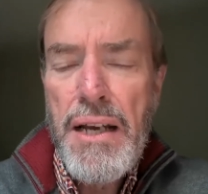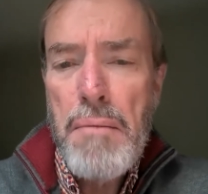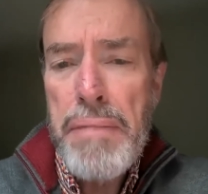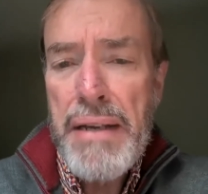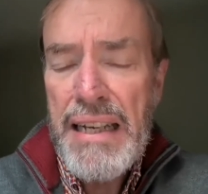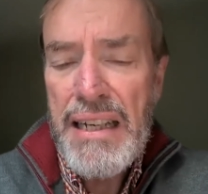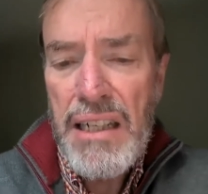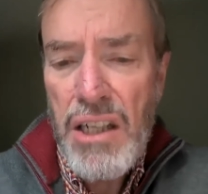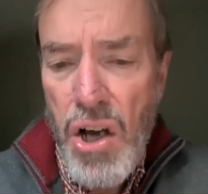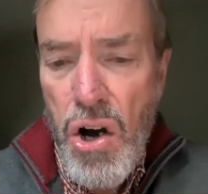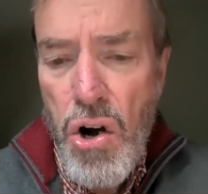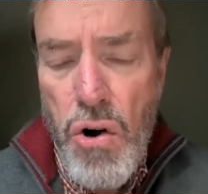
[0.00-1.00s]

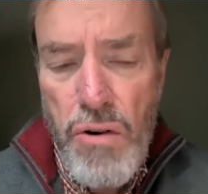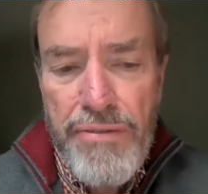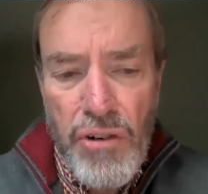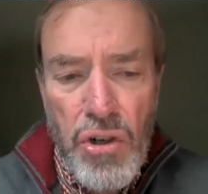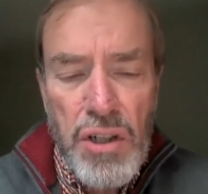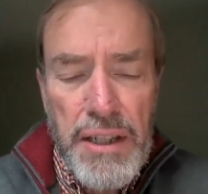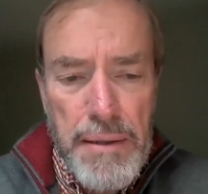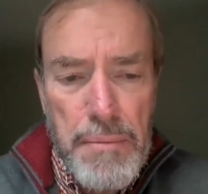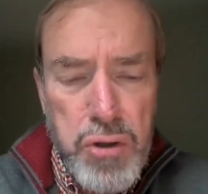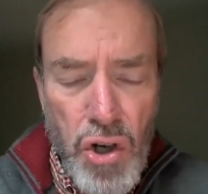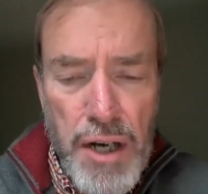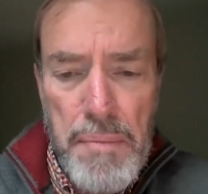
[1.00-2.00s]
Below full
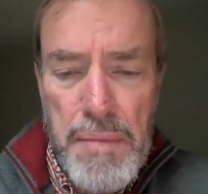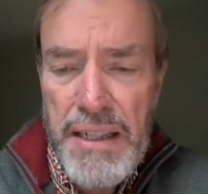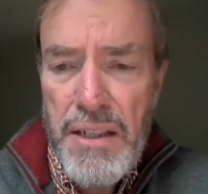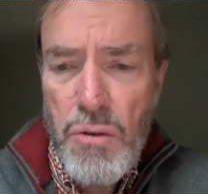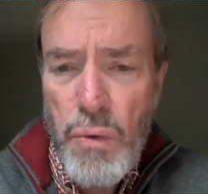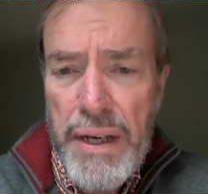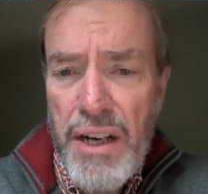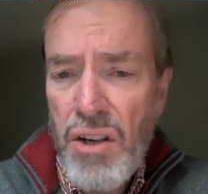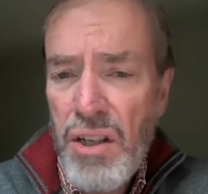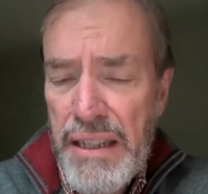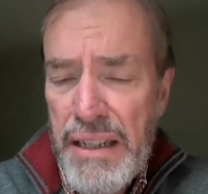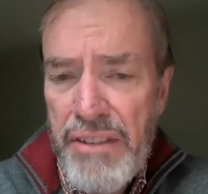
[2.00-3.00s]
employment, we are
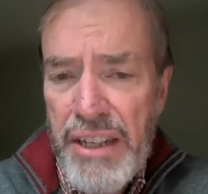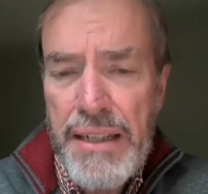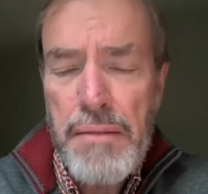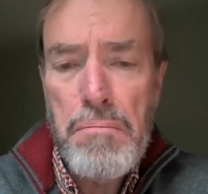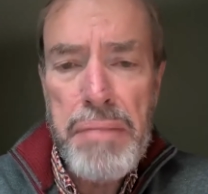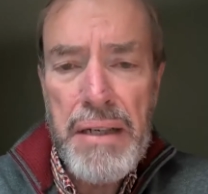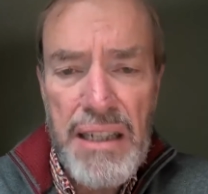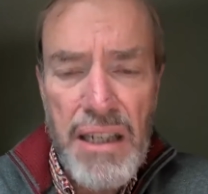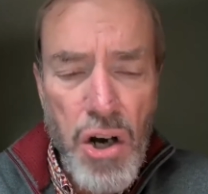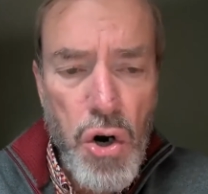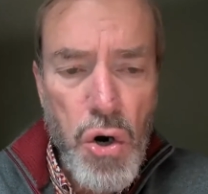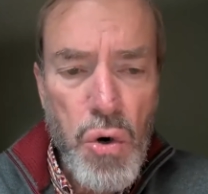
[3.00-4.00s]
living
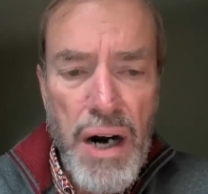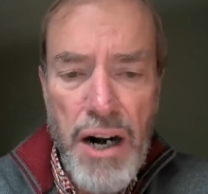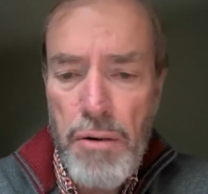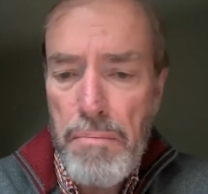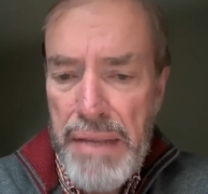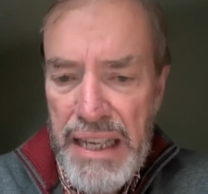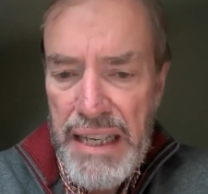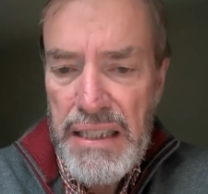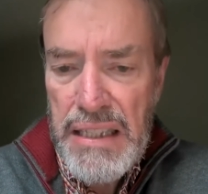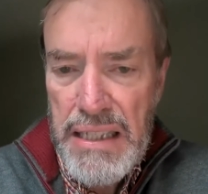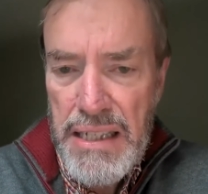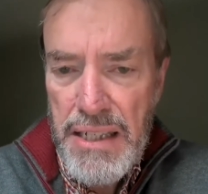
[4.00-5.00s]
below our
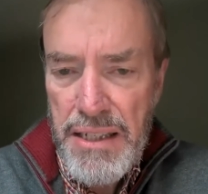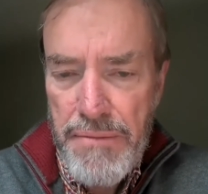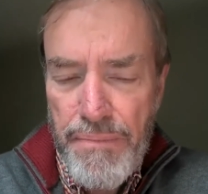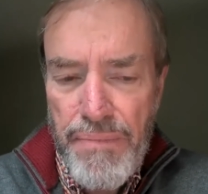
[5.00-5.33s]
means.